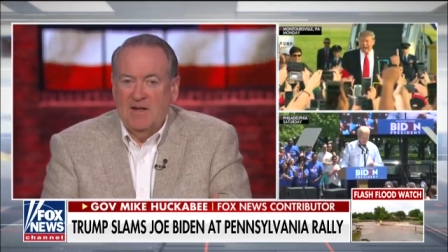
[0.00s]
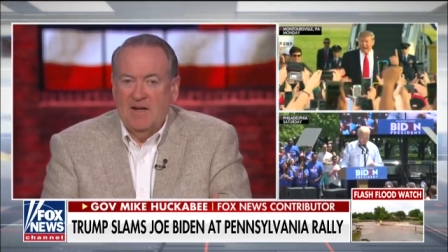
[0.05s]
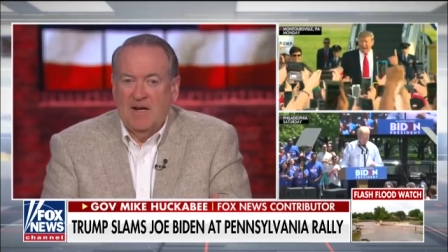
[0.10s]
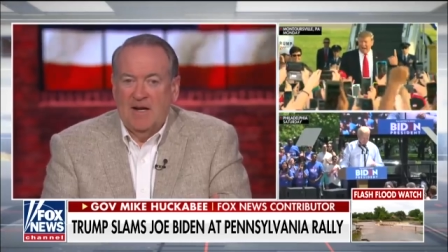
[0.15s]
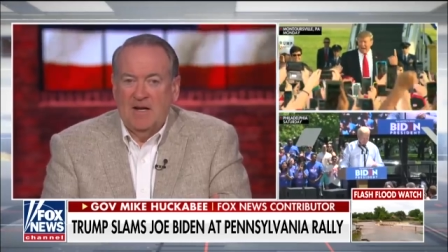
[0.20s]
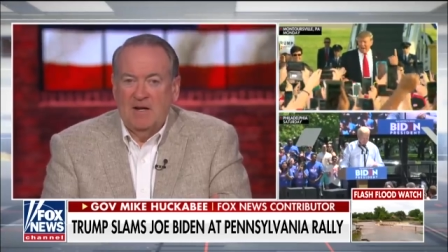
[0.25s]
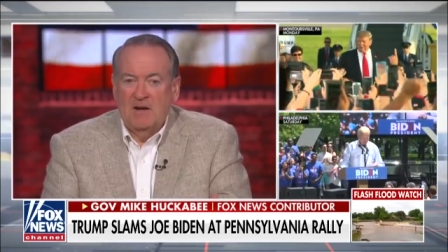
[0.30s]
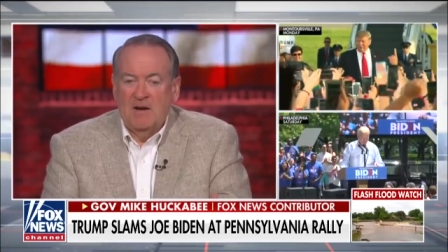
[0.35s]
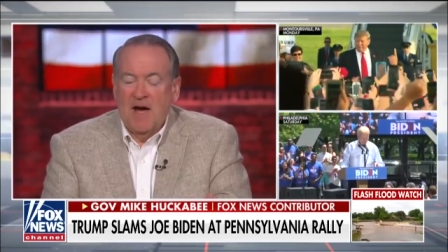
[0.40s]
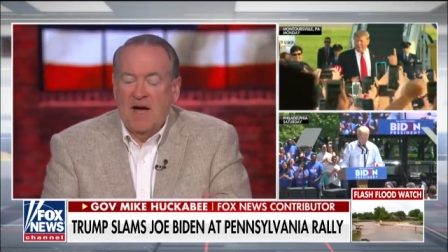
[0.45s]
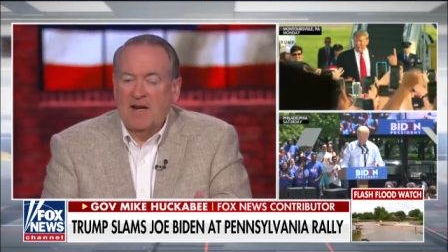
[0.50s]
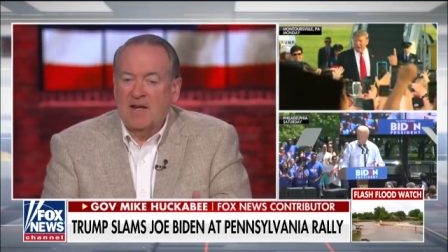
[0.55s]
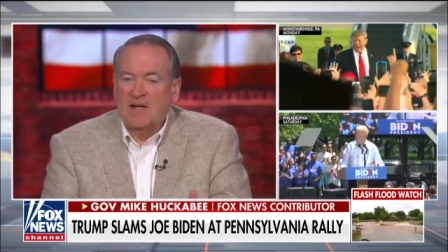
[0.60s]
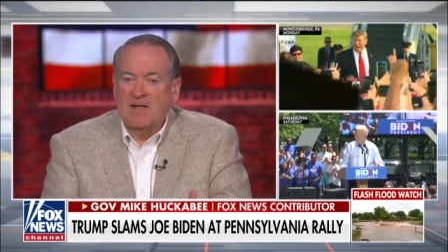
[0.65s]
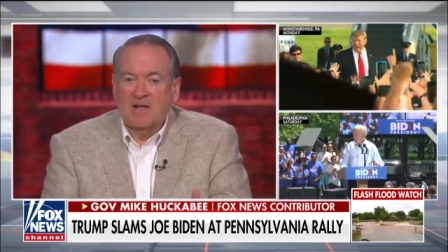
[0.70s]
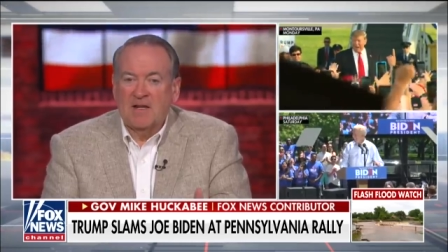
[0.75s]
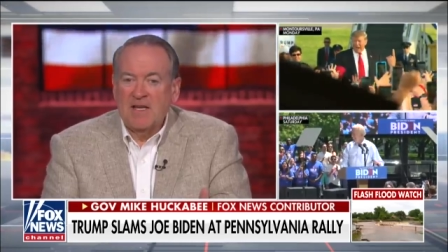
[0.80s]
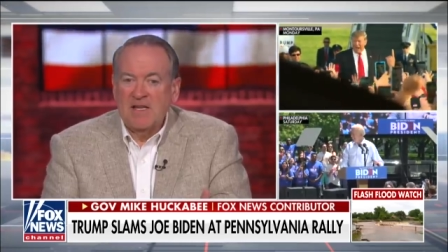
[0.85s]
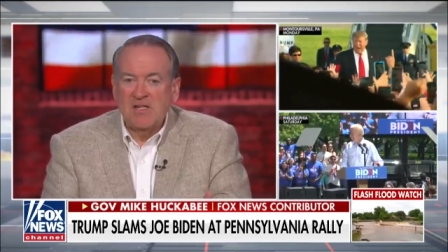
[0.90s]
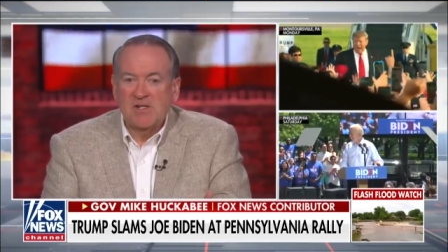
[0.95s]
Uh, not
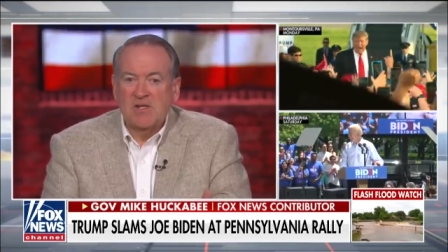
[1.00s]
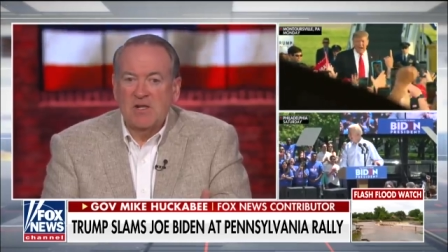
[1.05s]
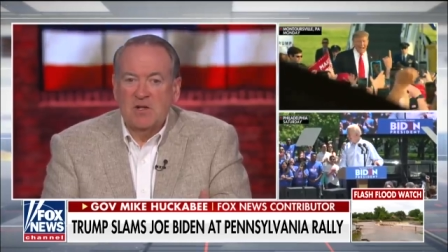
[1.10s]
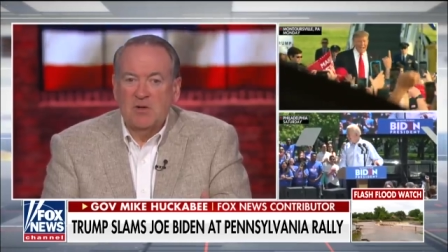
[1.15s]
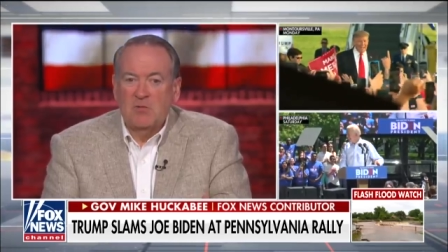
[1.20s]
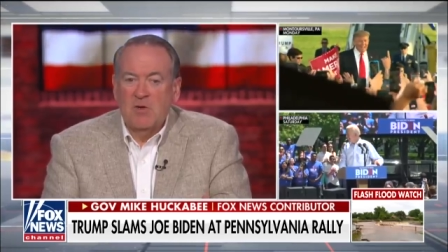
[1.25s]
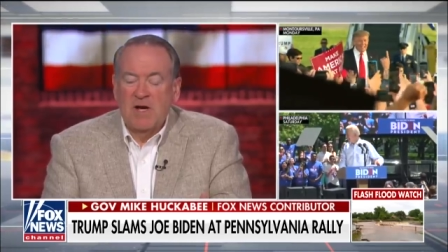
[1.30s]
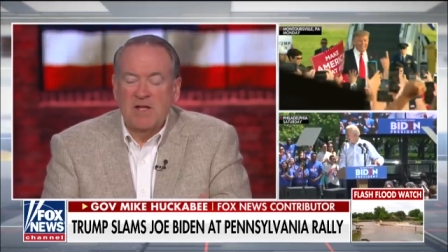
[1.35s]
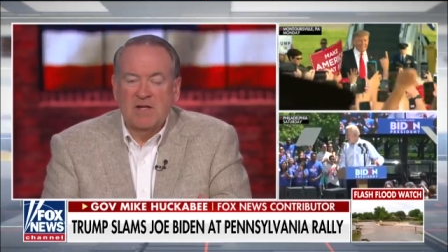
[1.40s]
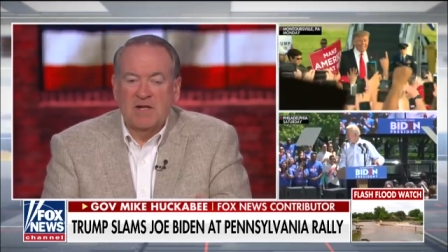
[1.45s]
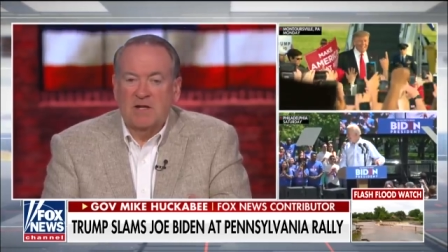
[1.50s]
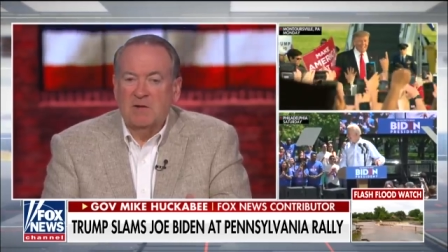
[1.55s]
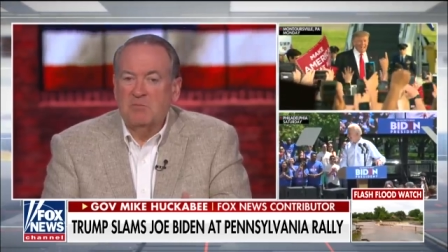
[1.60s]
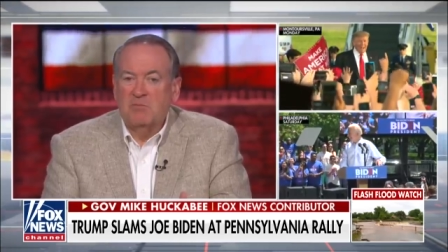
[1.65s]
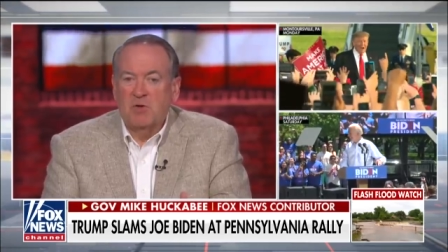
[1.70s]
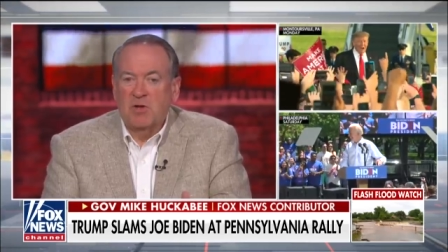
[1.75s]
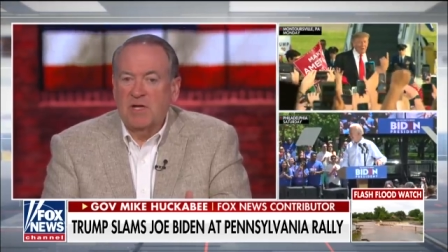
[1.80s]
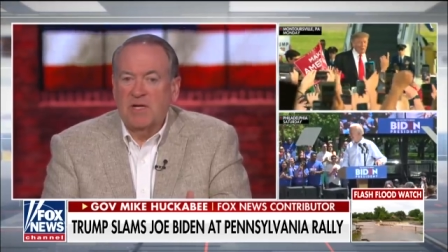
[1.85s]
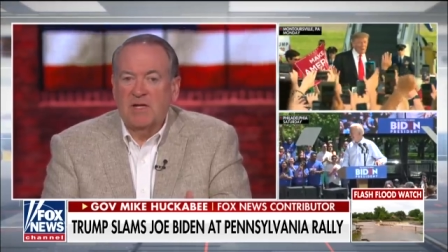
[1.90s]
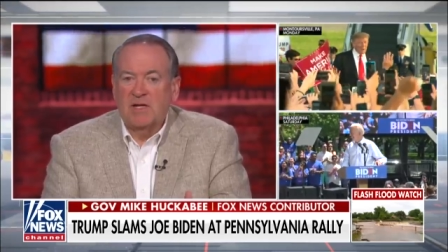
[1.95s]
at least in a way that
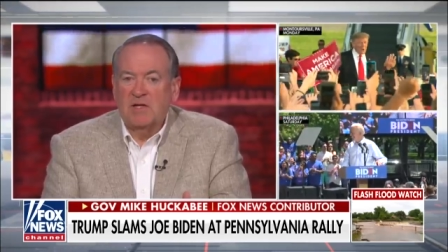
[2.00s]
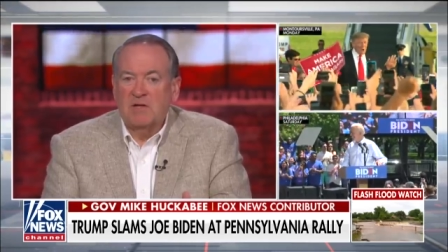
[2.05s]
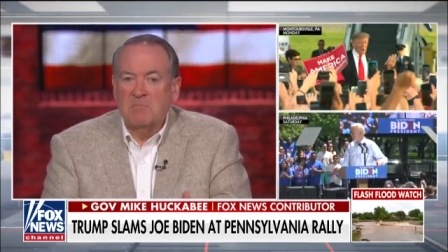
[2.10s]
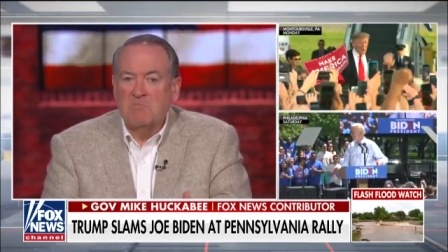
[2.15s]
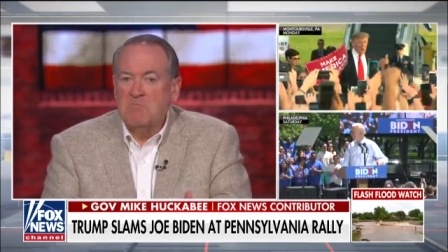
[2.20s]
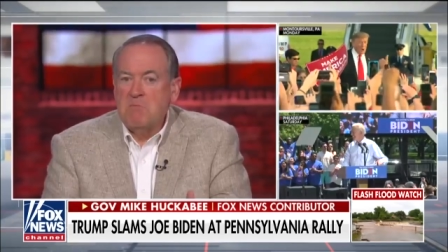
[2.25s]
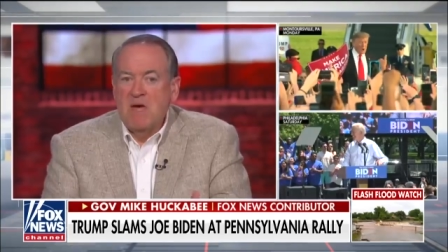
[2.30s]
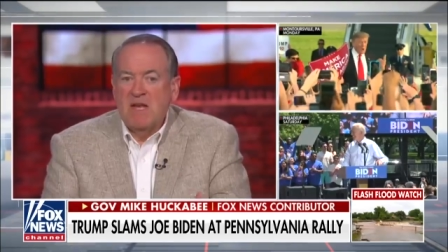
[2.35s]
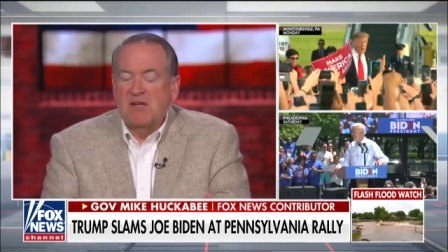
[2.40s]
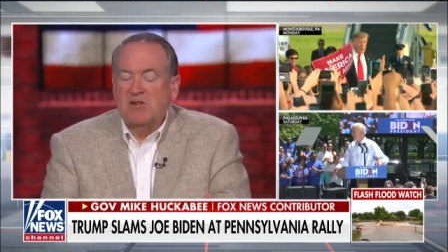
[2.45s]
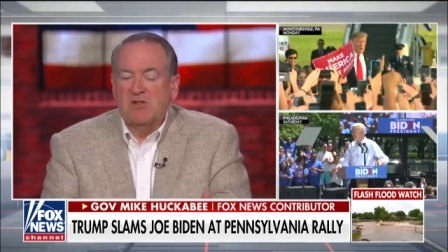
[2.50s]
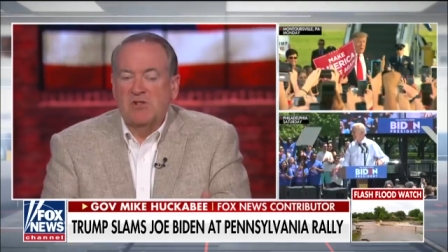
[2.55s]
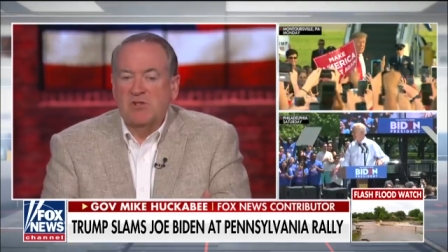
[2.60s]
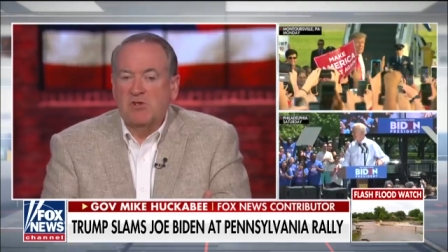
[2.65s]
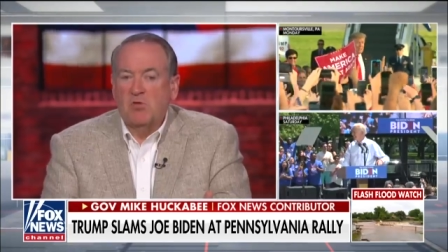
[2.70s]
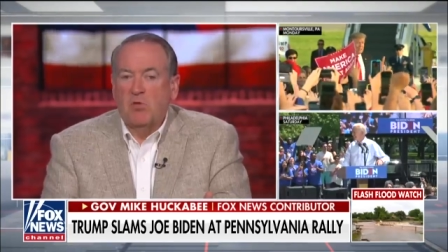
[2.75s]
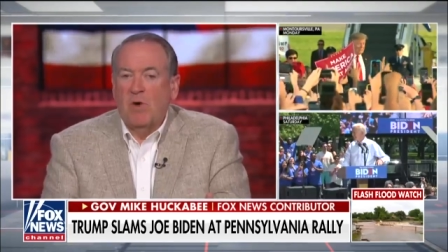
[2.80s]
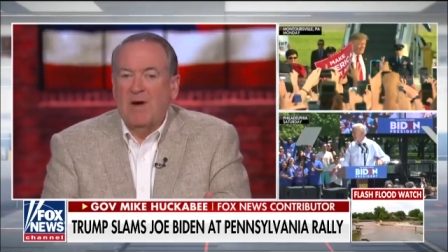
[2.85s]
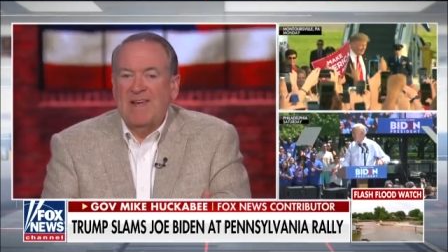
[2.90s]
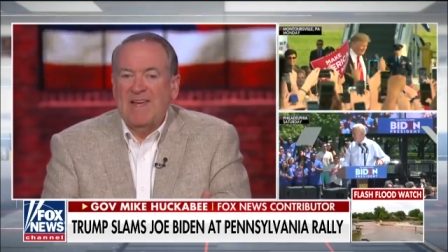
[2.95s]
completely
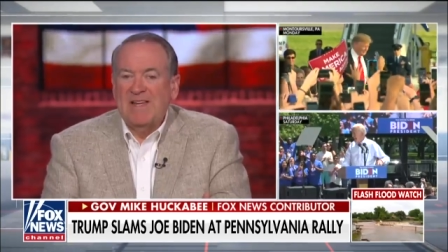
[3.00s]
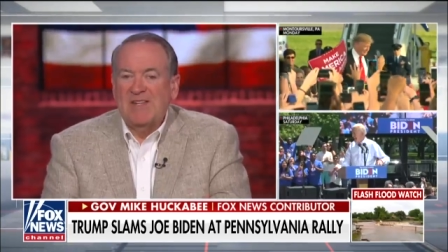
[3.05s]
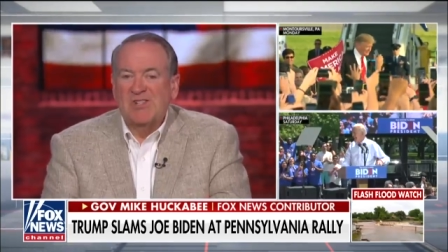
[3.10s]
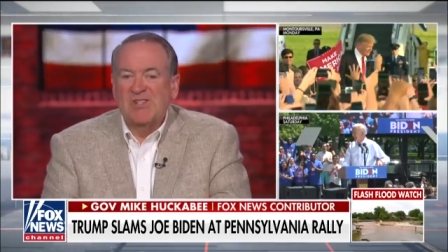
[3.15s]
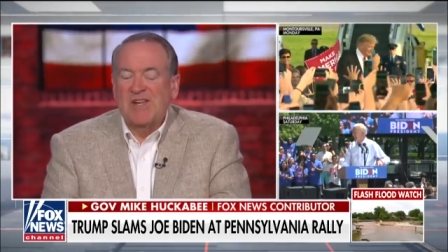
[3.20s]
diminishes what he's